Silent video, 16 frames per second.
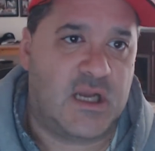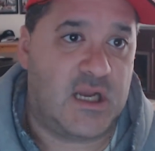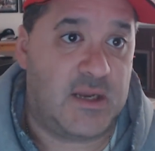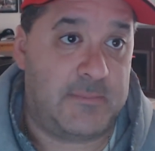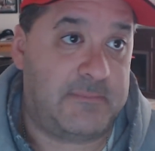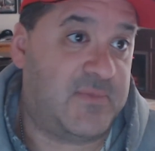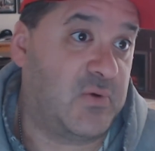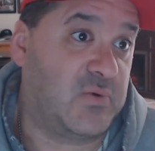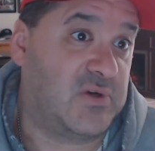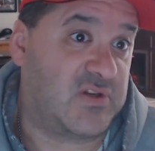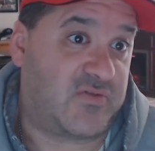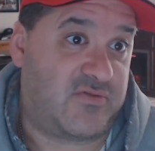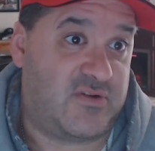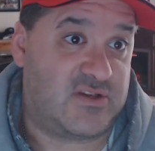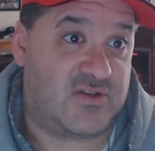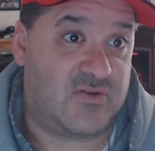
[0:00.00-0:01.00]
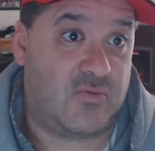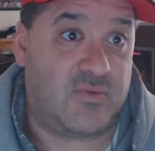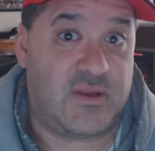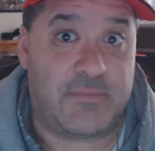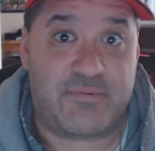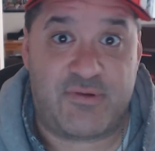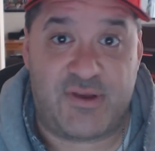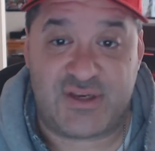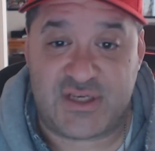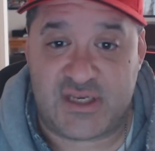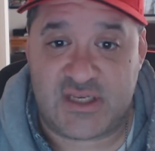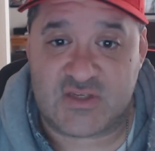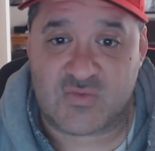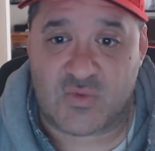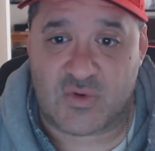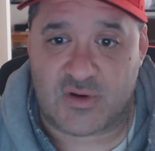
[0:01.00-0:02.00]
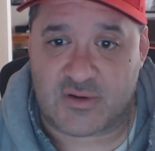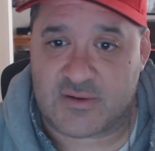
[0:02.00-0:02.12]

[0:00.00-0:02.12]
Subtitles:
doing this for us, so we appreciate his work.